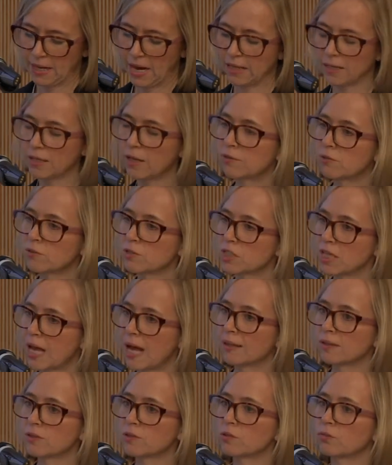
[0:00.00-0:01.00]
Another
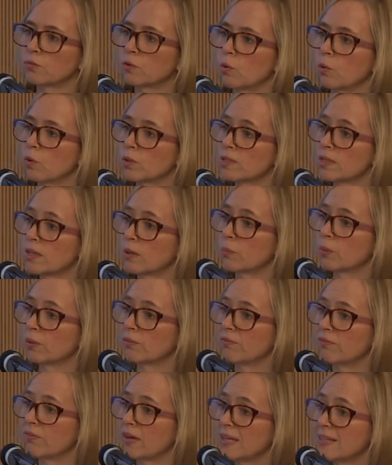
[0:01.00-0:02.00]
challenge, of course, that we
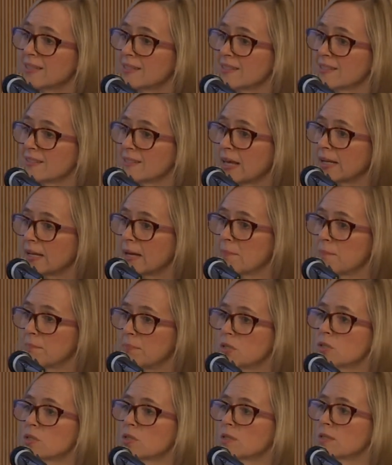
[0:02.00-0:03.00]
face is that
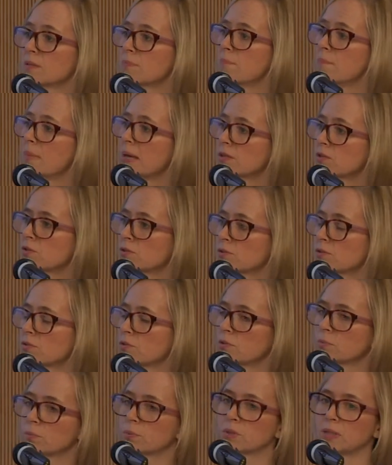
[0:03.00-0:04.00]
ambitious measures
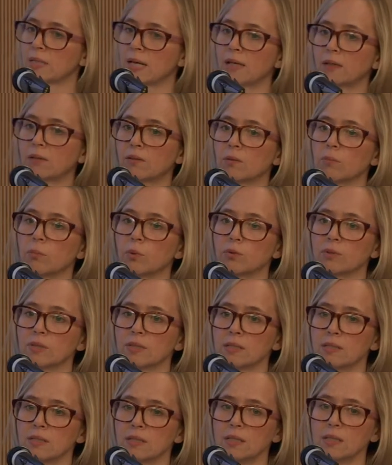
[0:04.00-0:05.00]
to protect the
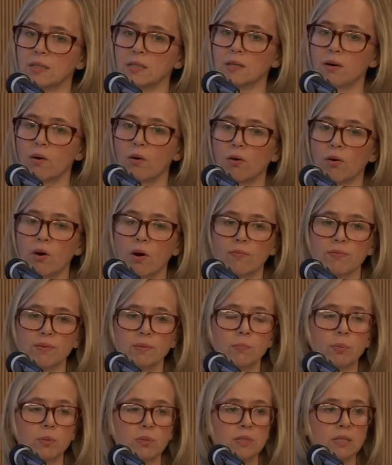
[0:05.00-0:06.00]
Baltic Sea are
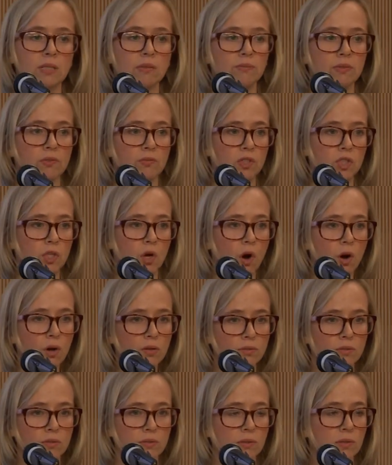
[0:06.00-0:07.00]
often perceived as
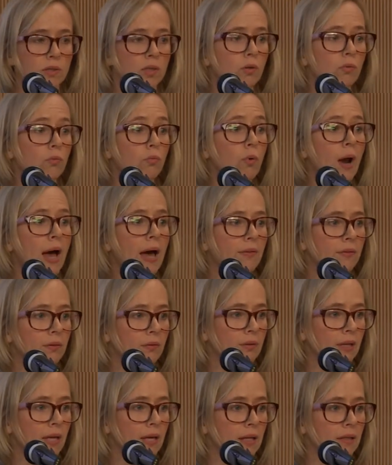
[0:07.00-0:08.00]
costs
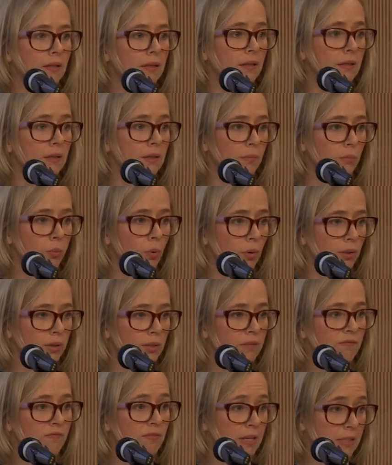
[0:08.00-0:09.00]
rather than
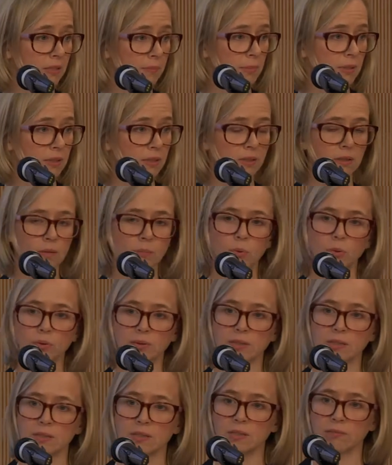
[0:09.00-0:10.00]
important investments in the
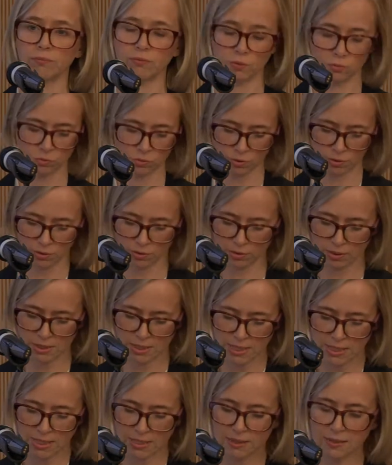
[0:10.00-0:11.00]
Baltic Sea future.
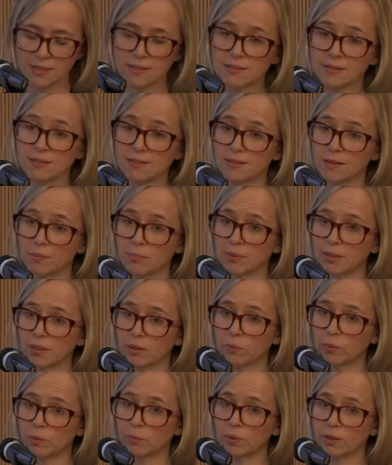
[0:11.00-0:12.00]
This is
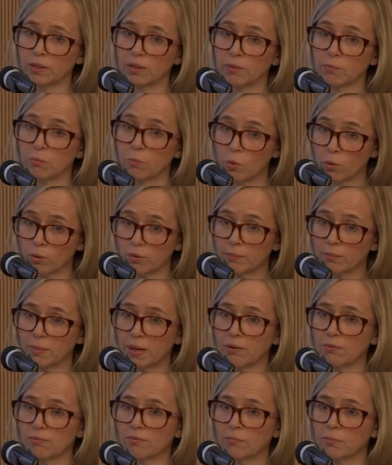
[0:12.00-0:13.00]
something we will hear more
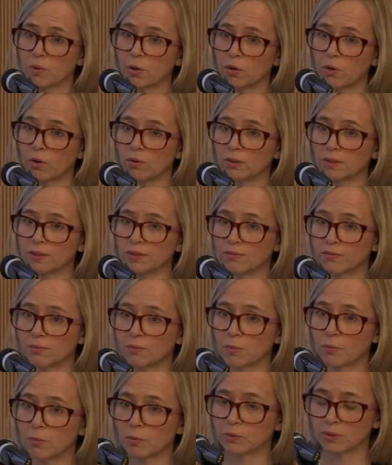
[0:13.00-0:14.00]
about from our colleagues
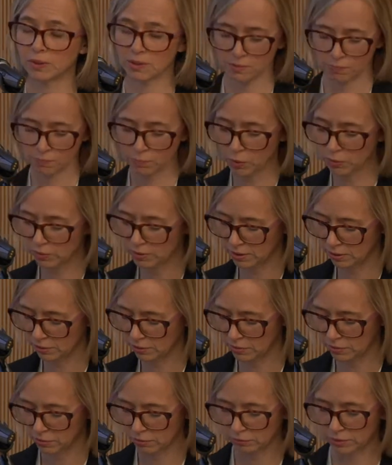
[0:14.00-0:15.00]
from the Boston
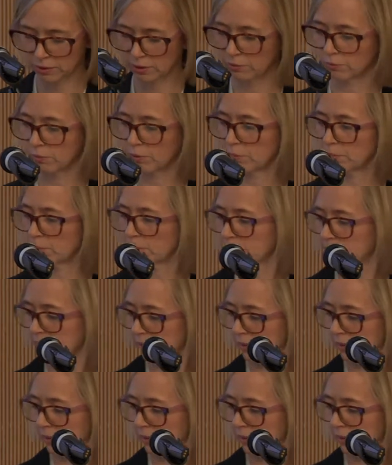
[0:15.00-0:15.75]
Consulting Group.